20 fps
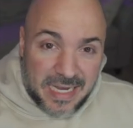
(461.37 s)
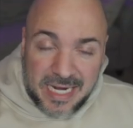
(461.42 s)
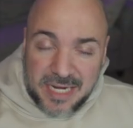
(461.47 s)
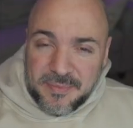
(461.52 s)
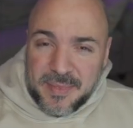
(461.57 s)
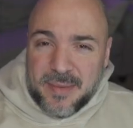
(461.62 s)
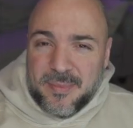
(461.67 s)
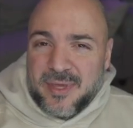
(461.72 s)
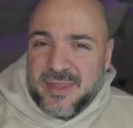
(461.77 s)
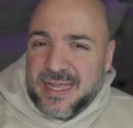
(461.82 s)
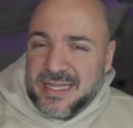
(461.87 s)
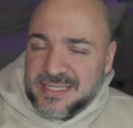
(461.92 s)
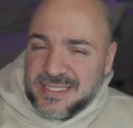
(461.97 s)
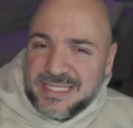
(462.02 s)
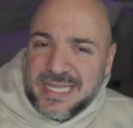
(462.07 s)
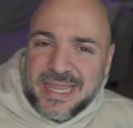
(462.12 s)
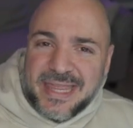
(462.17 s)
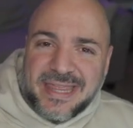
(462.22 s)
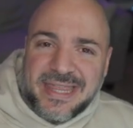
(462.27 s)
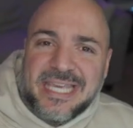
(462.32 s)
Maybe that's the
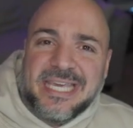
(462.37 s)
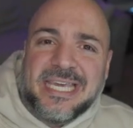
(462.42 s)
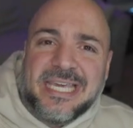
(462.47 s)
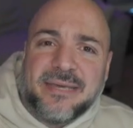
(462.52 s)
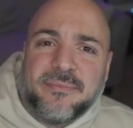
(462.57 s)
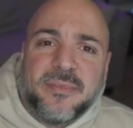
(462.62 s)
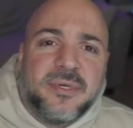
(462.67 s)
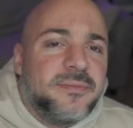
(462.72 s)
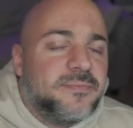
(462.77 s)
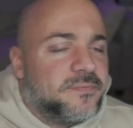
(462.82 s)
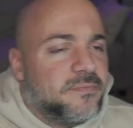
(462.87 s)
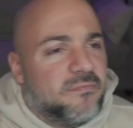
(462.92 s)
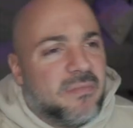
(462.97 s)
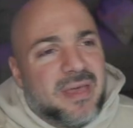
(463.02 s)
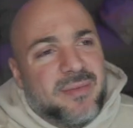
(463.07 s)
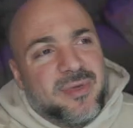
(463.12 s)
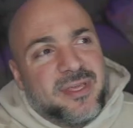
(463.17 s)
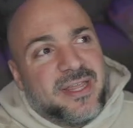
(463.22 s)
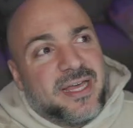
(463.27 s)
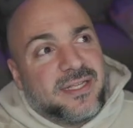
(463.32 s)
theme, maybe
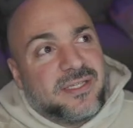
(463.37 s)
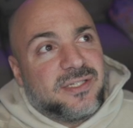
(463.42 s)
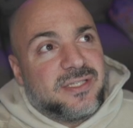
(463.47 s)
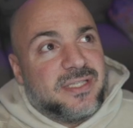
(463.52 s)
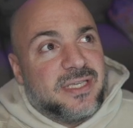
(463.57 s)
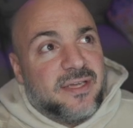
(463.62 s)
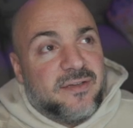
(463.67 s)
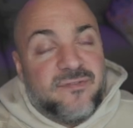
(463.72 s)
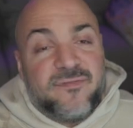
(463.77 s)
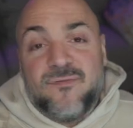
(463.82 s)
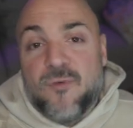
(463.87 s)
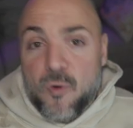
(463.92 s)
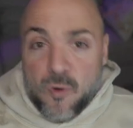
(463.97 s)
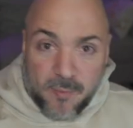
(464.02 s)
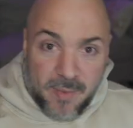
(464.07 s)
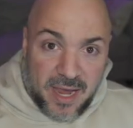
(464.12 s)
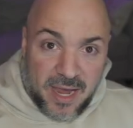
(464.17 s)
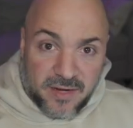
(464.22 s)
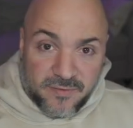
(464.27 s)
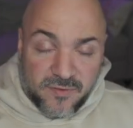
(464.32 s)
that's the
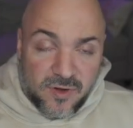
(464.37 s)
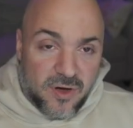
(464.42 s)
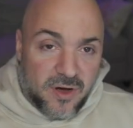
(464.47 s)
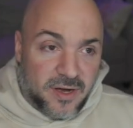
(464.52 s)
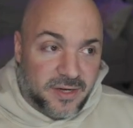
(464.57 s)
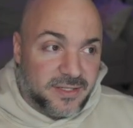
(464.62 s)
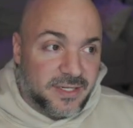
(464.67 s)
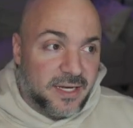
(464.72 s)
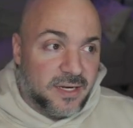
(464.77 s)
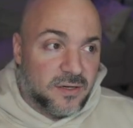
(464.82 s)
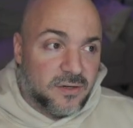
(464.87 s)
format of content,